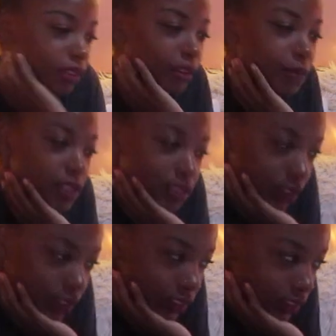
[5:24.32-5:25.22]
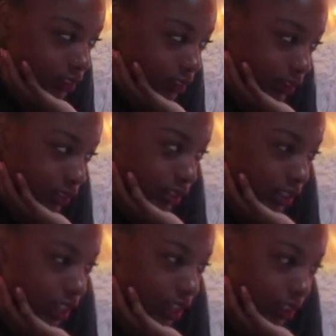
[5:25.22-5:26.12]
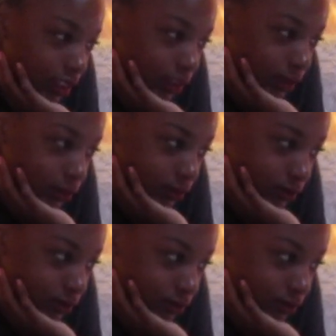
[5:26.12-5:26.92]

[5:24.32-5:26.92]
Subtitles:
me just look at them.